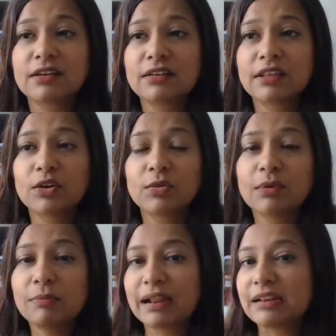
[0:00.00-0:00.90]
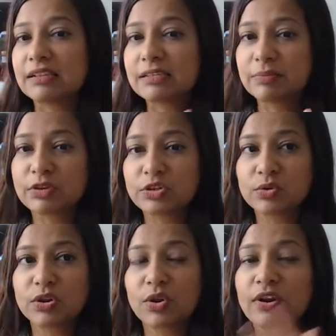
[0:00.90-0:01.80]
They could be mental,
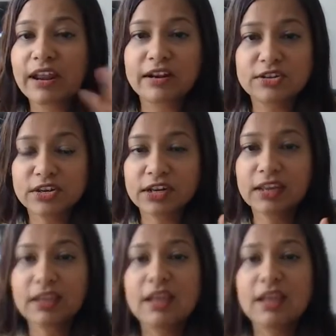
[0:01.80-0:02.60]
spiritual, or energetic,